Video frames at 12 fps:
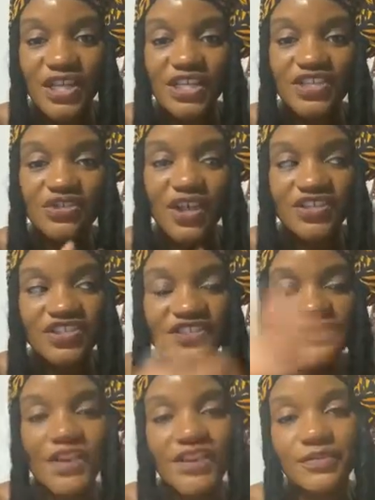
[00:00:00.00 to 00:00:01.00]
Astrology
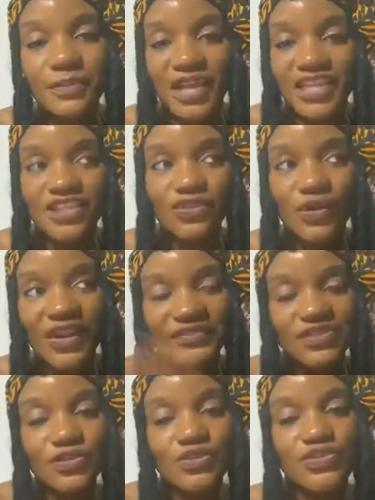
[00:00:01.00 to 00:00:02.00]
is for everybody. You don't have
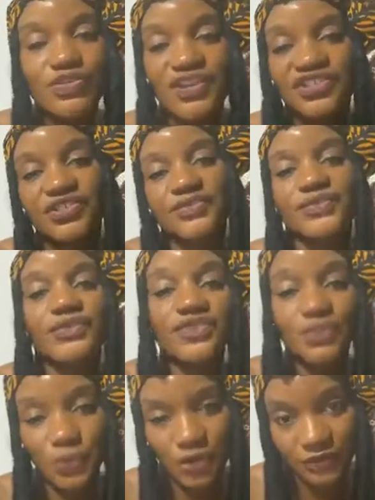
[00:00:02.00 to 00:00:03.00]
to know astrology for
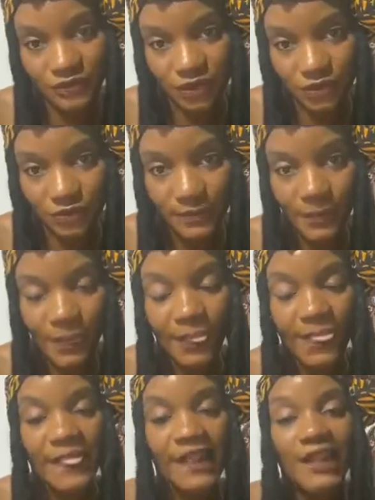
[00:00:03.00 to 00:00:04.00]
it to work for you.
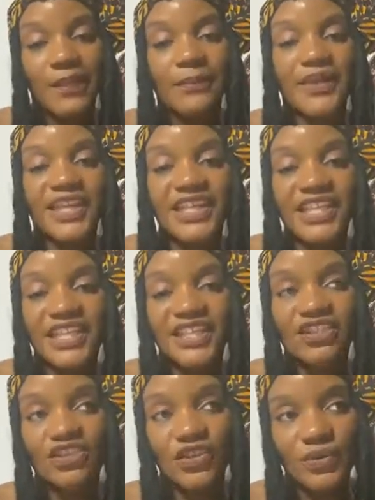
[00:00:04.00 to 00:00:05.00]
But,
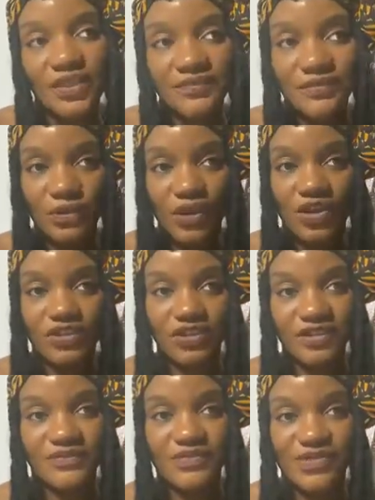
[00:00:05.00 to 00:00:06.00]
if you are
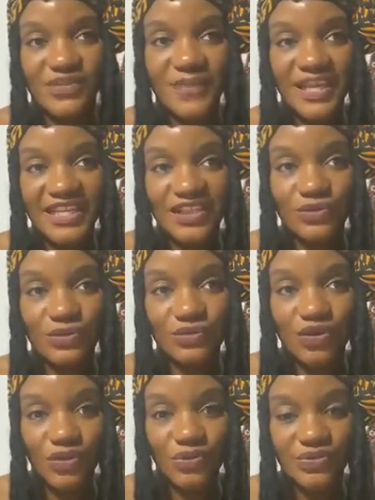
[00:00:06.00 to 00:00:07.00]
looking for somebody who
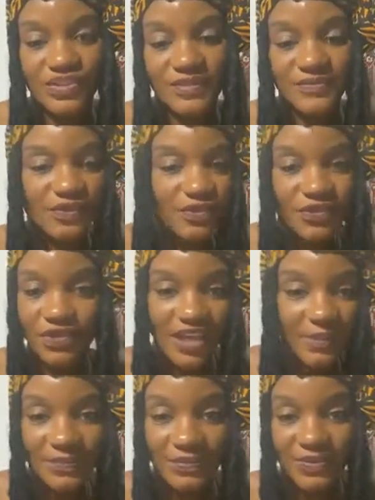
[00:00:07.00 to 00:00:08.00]
knows something or could
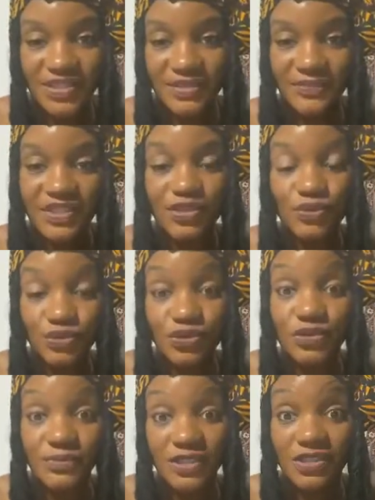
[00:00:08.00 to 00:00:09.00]
help you with something, you
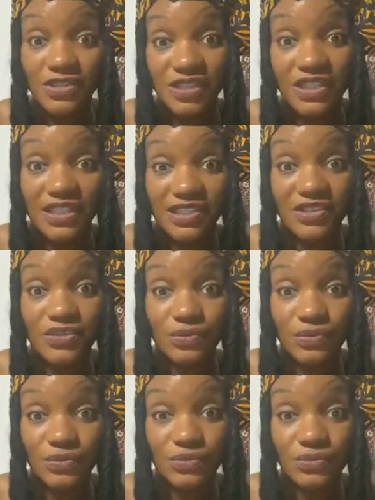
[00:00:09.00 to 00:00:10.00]
should be looking
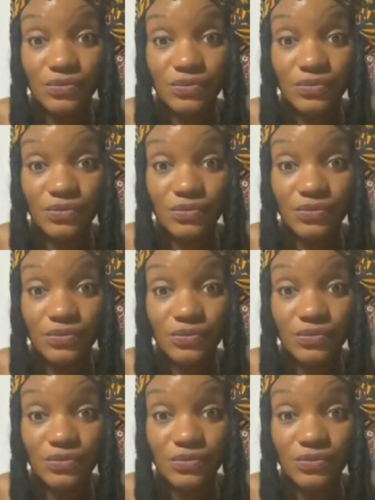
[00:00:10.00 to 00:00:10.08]
into